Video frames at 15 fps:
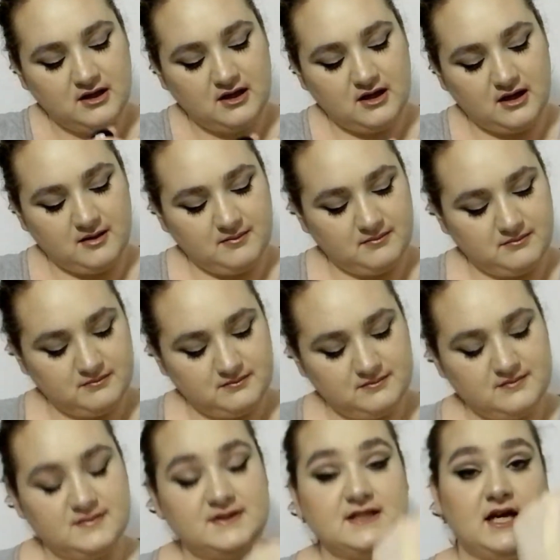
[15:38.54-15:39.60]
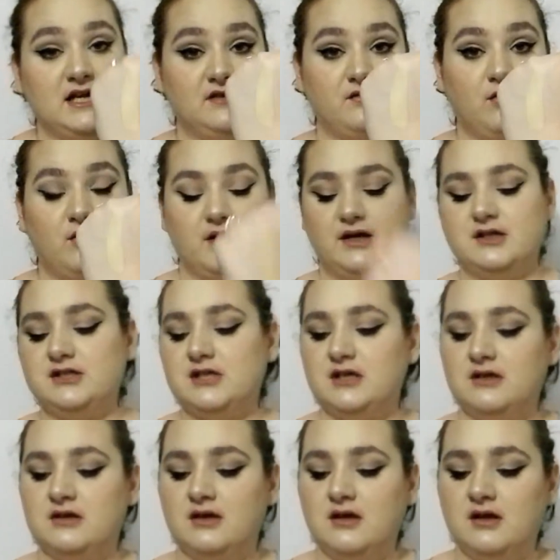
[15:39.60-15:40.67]
It's kind of orange,
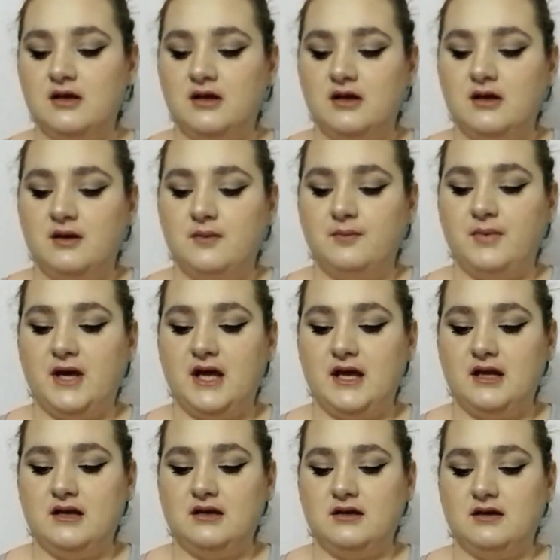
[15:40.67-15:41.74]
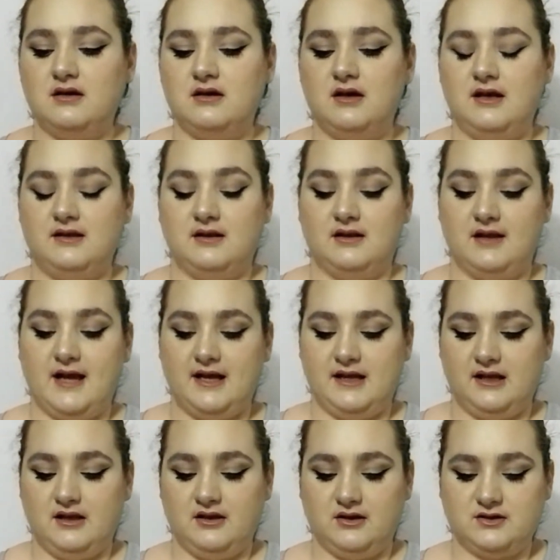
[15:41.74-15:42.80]
but in the lighting
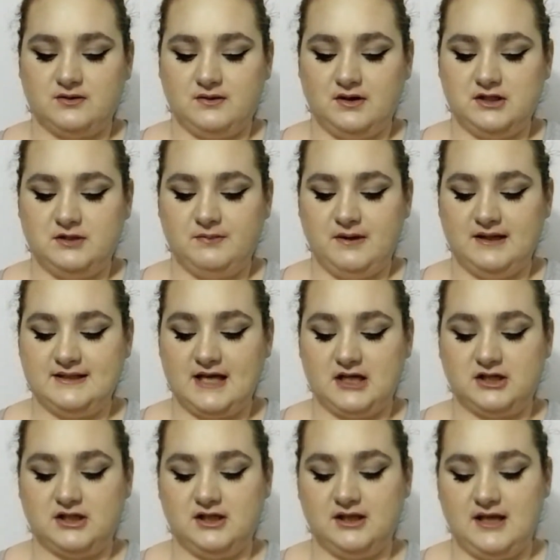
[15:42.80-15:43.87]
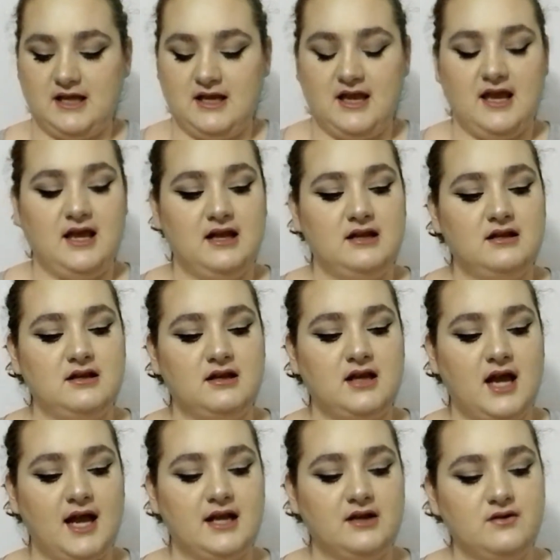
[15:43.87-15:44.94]
it looks orange, but it's actually, it
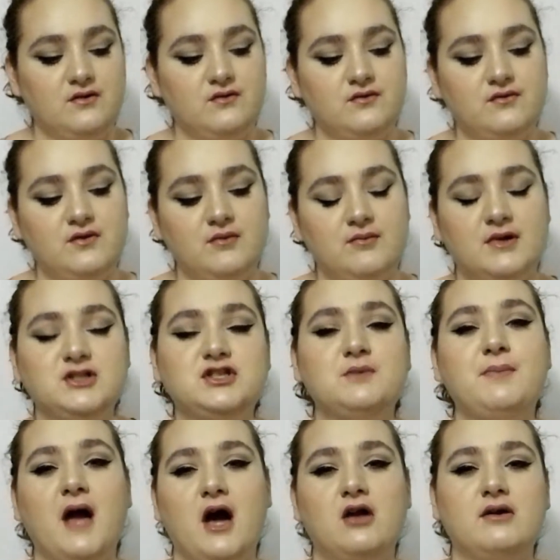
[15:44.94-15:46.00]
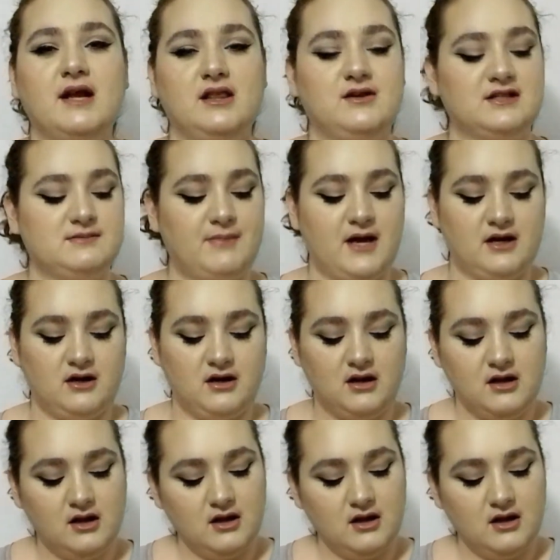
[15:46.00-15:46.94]
kind of, once you powder it, it looks better.